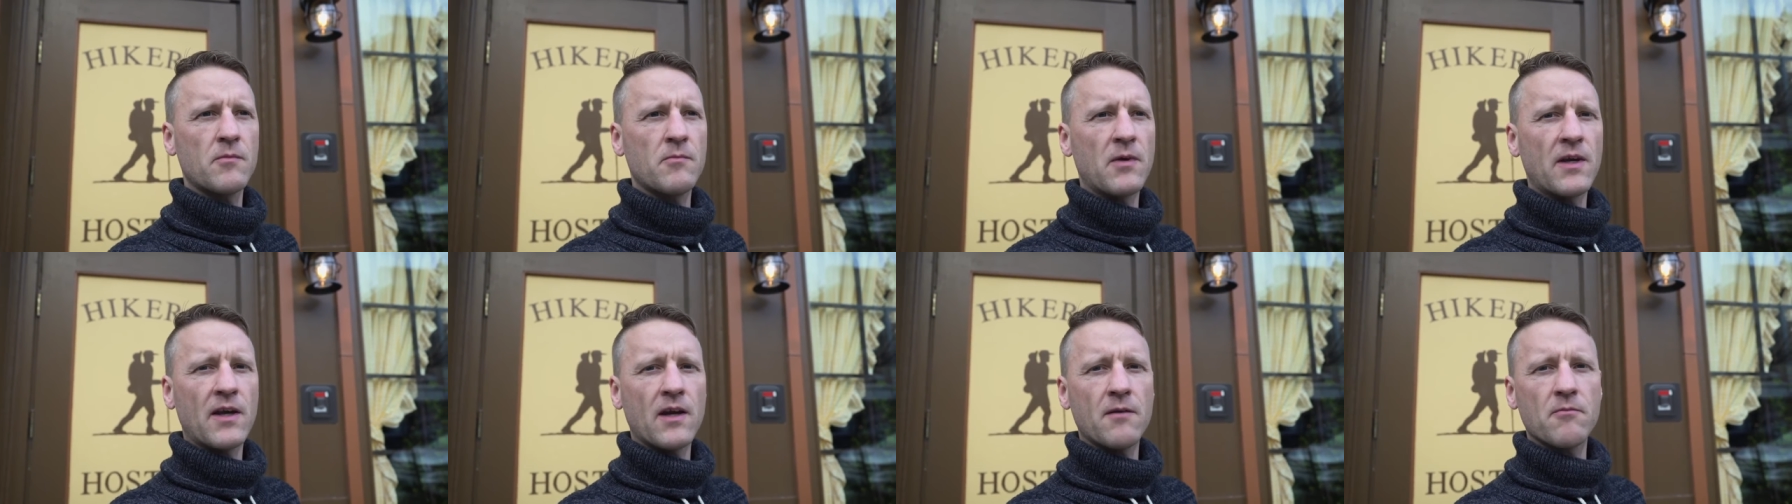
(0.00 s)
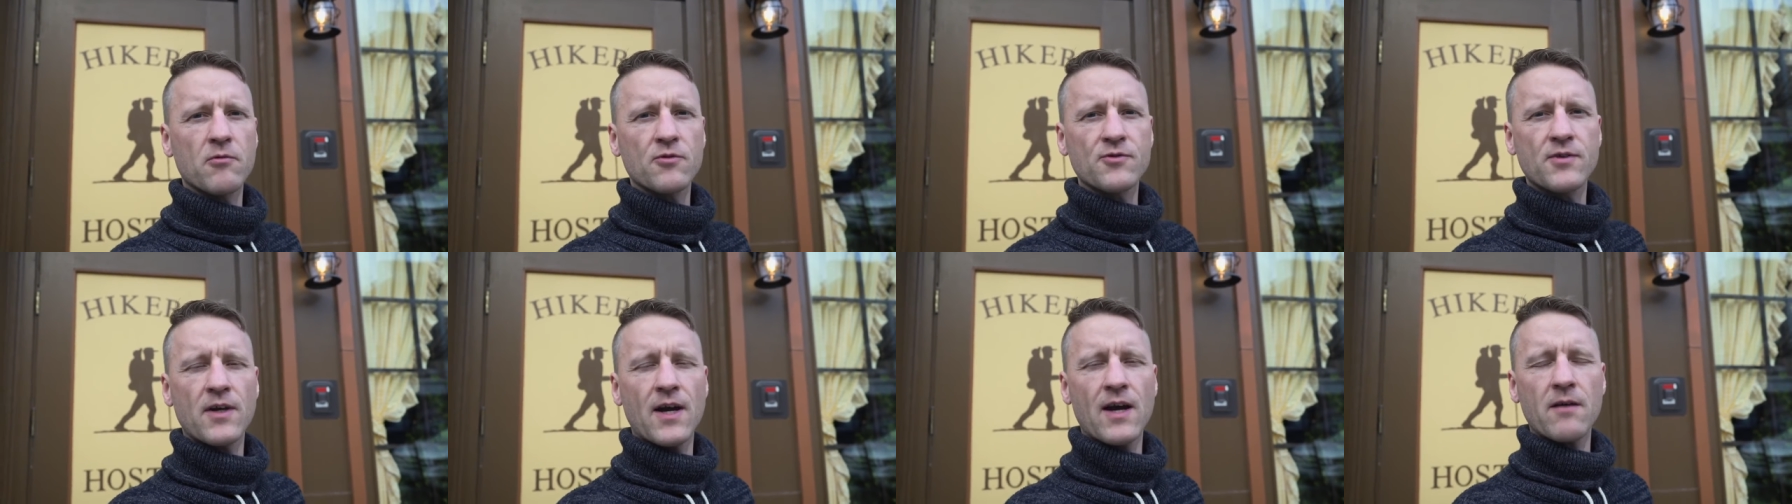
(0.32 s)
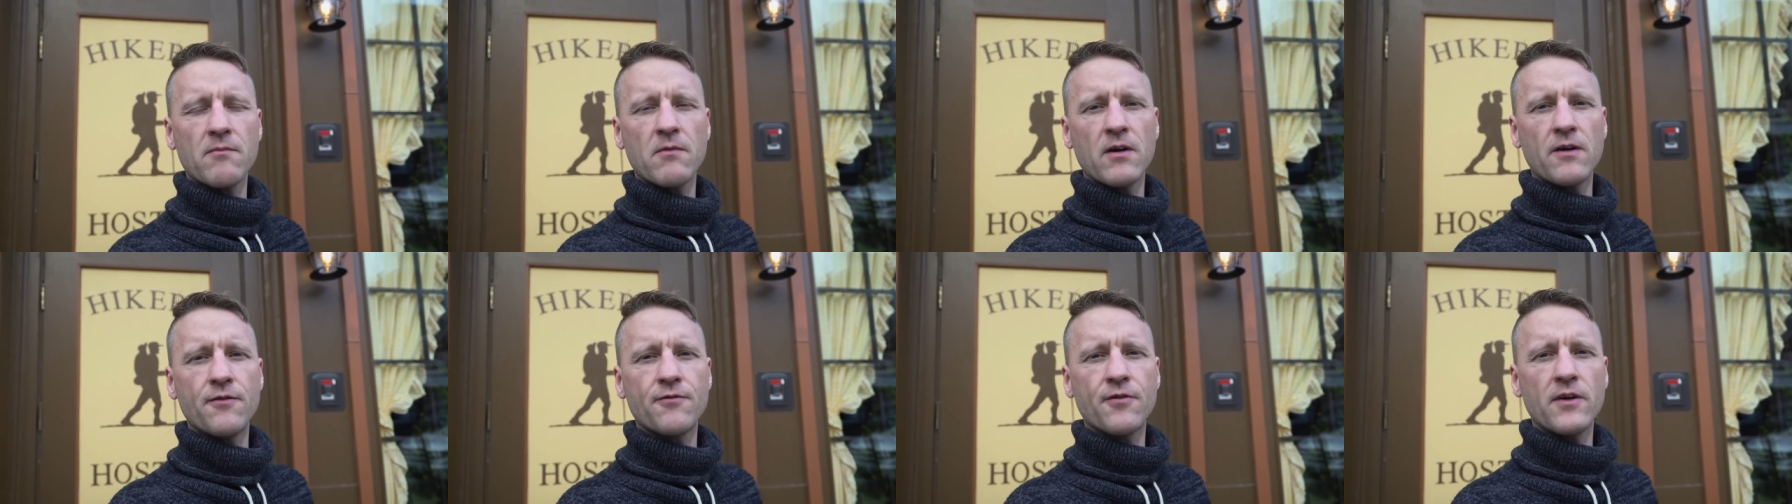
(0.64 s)
being able to
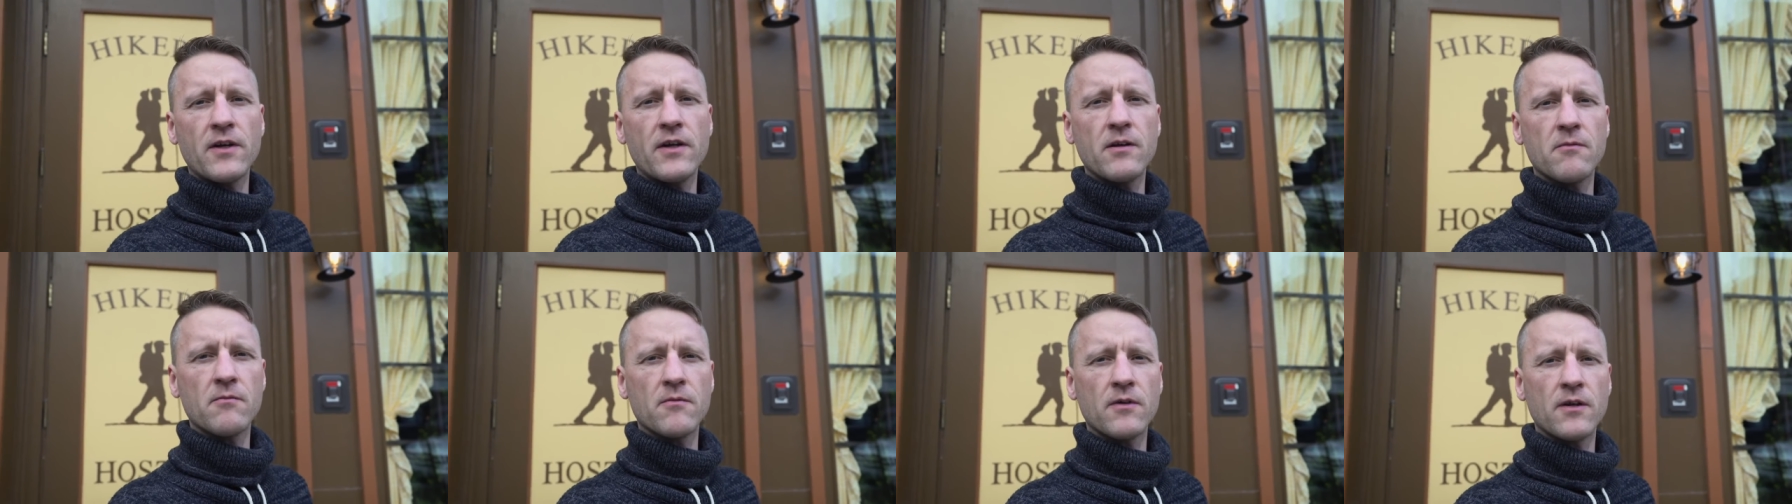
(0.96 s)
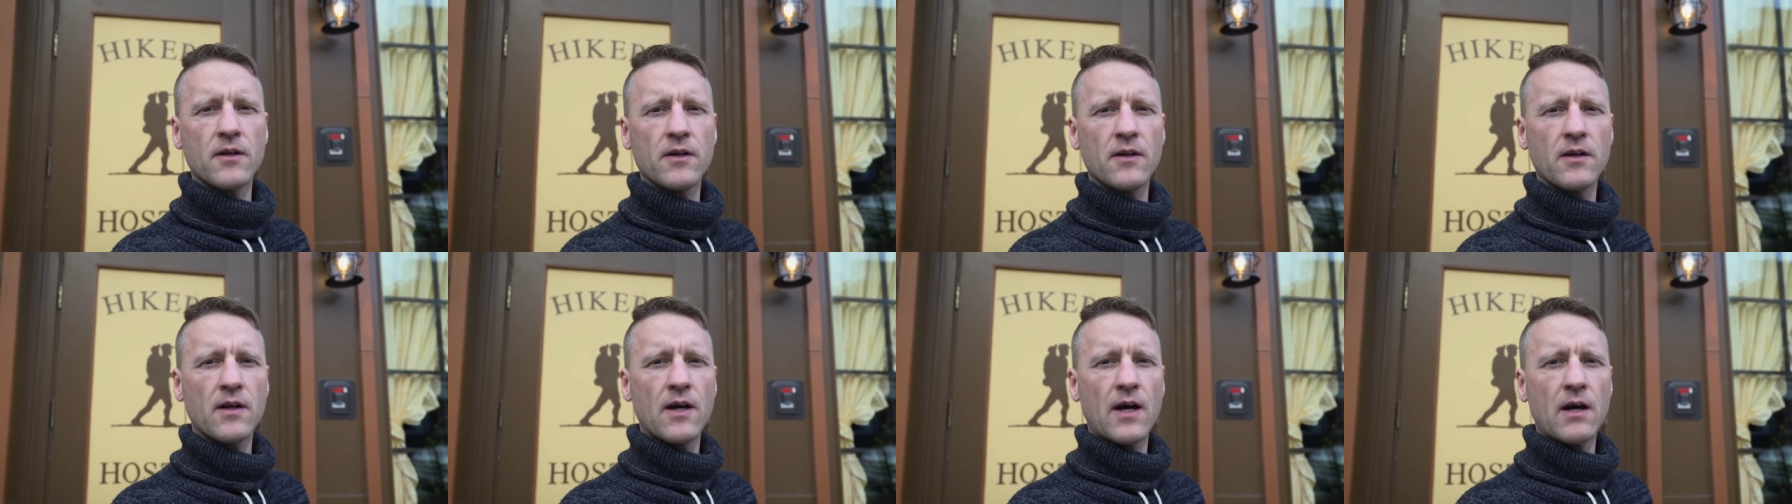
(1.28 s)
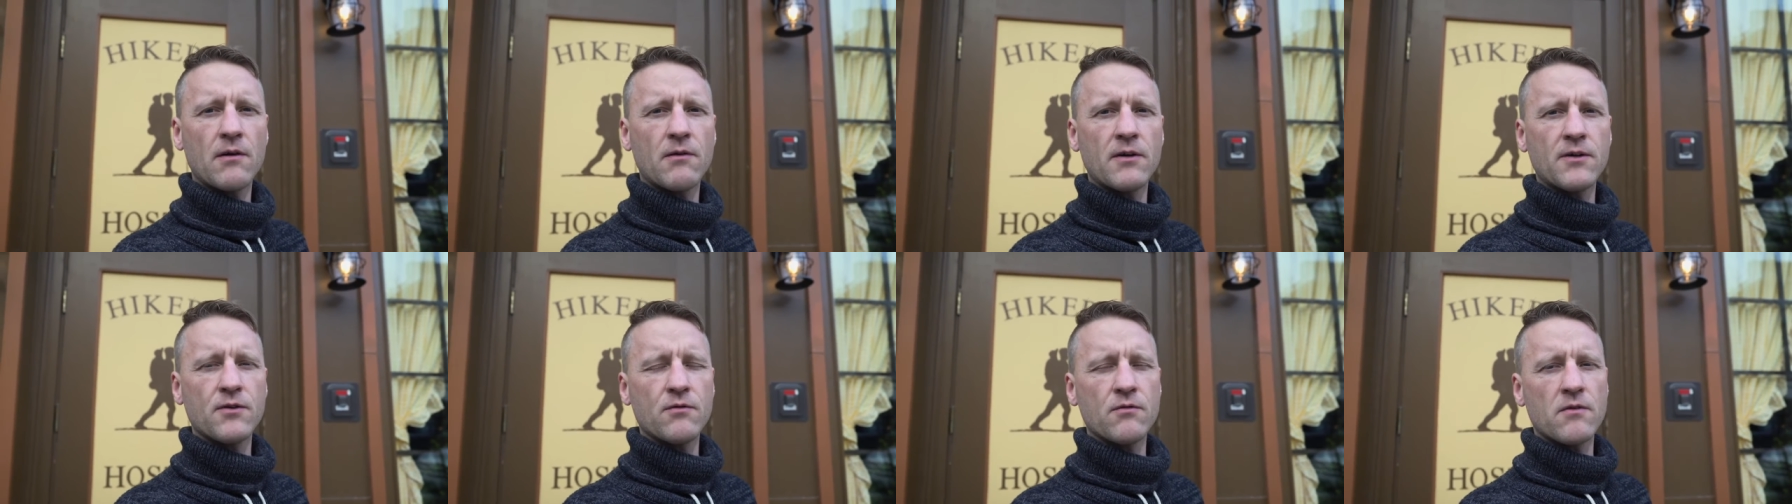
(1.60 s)
have my freedom and
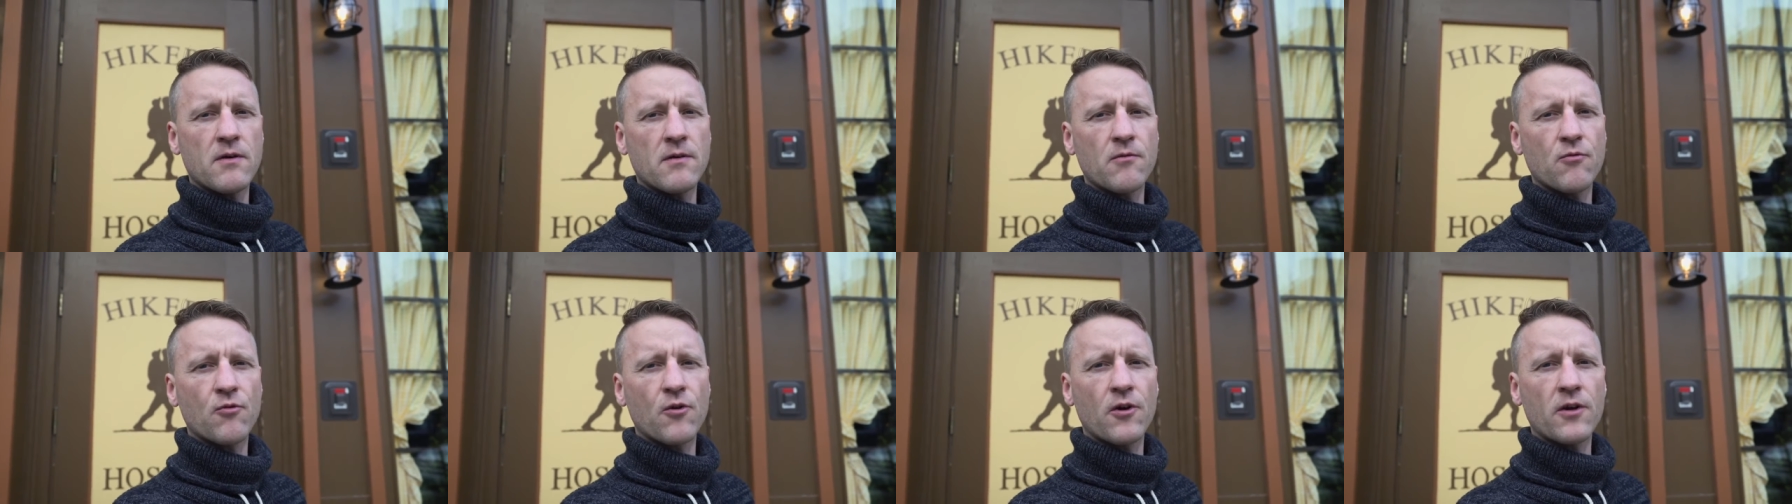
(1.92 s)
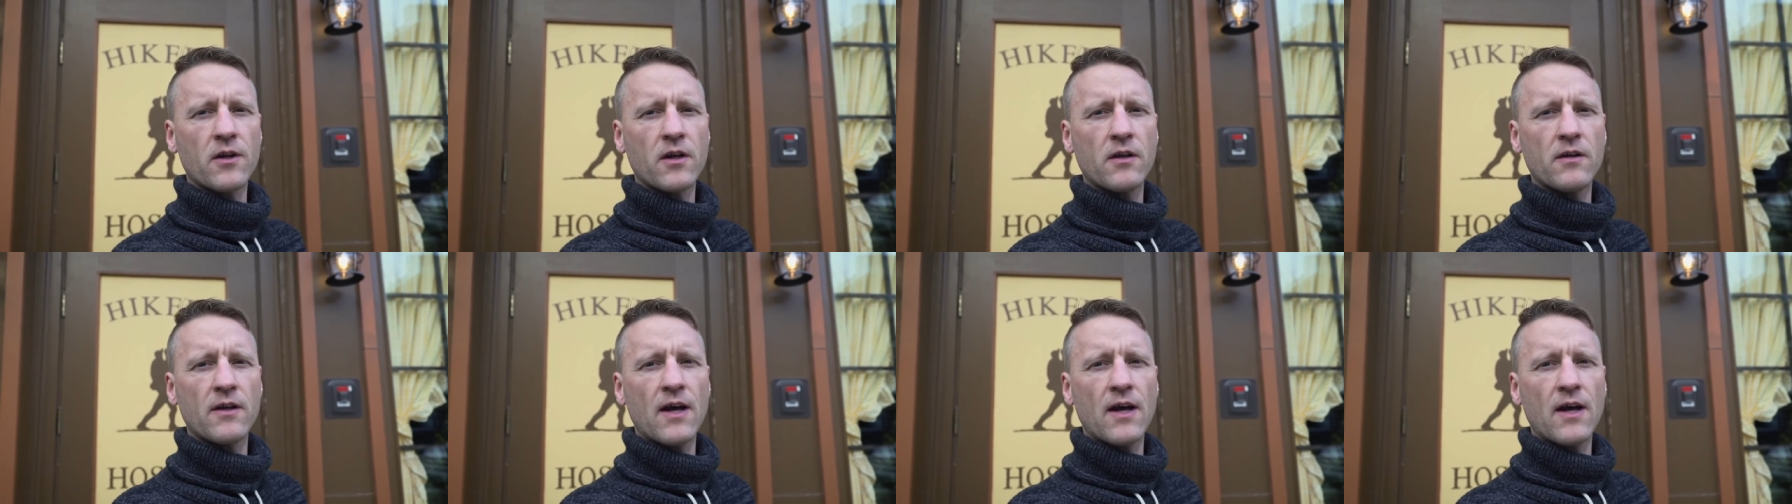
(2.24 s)
how I do my work